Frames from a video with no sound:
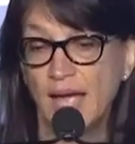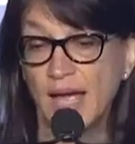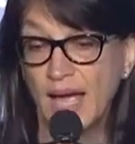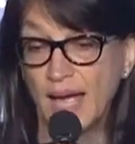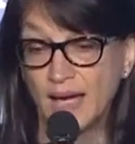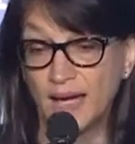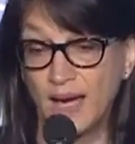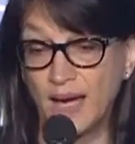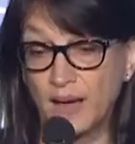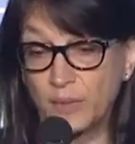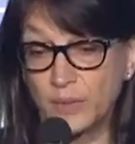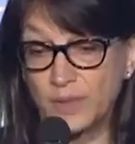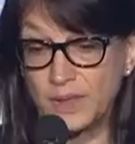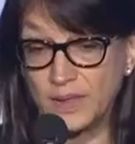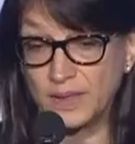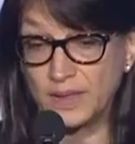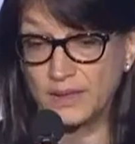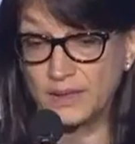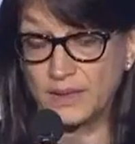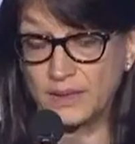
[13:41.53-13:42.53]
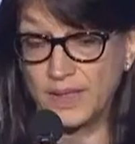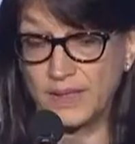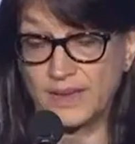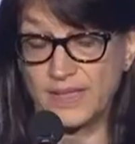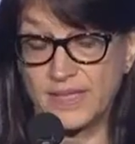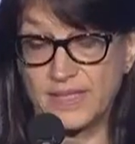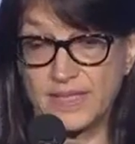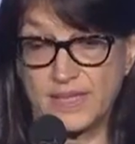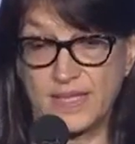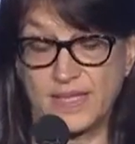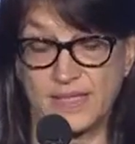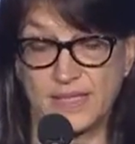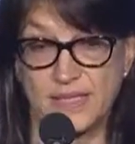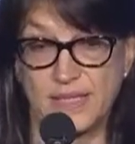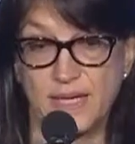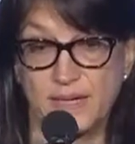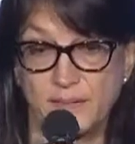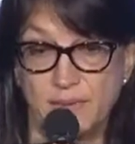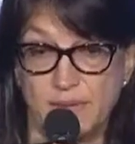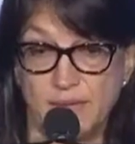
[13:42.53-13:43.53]
And I would look at these things, and
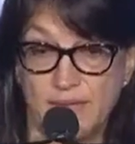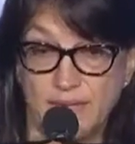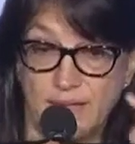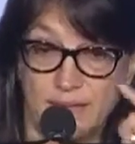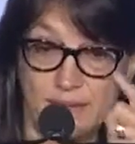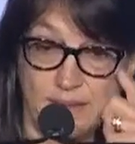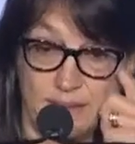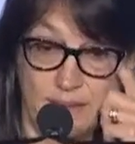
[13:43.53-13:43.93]
I would think,